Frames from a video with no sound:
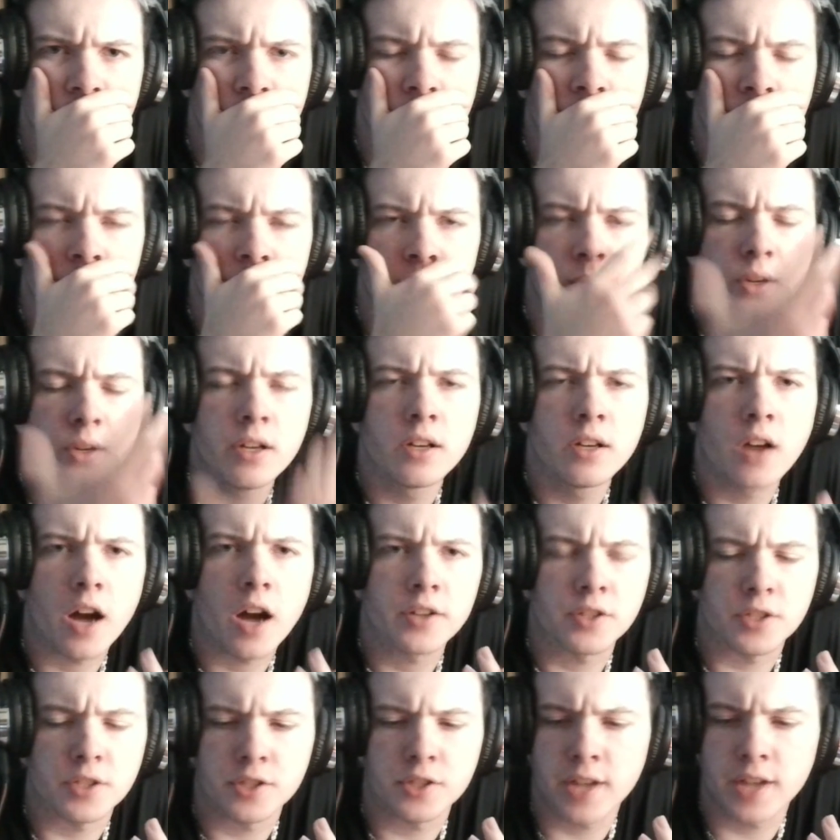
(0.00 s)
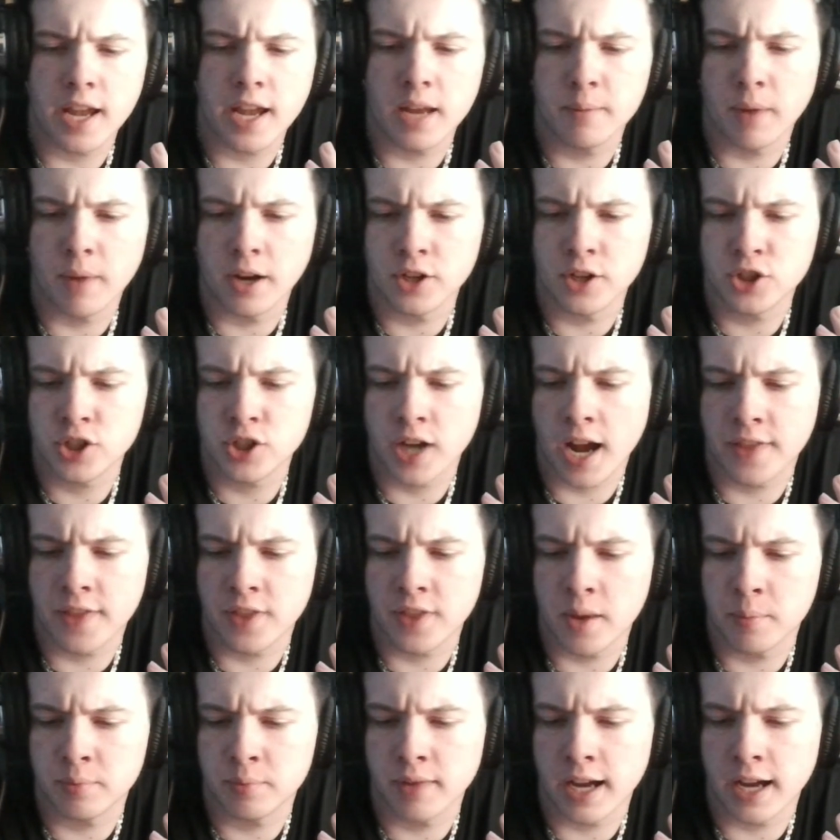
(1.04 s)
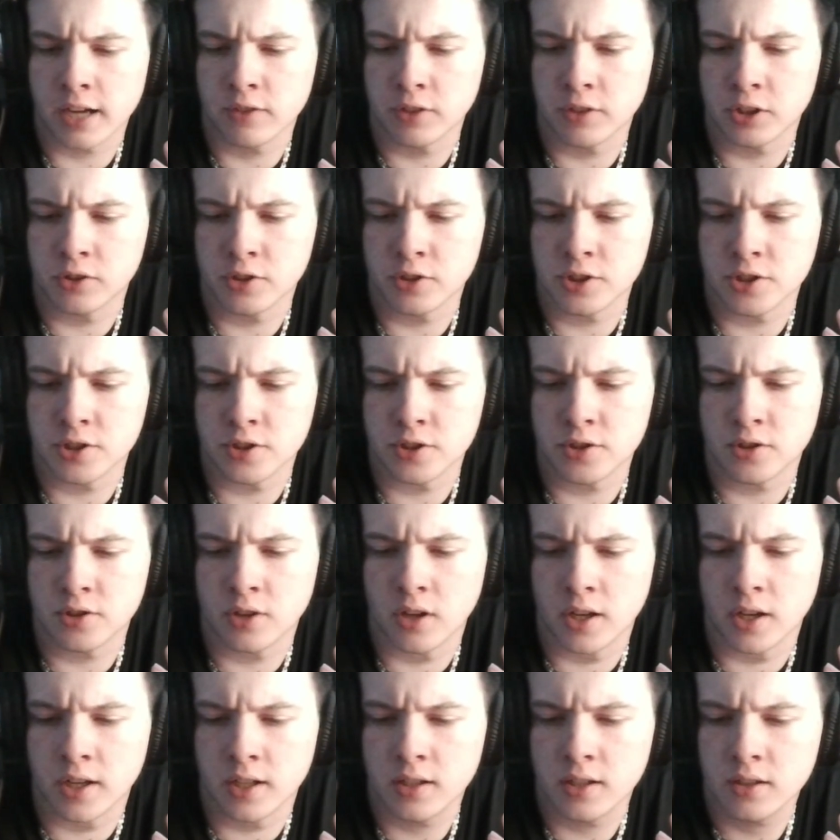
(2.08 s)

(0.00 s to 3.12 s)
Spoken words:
You did not just say in my chat that black licorice is good.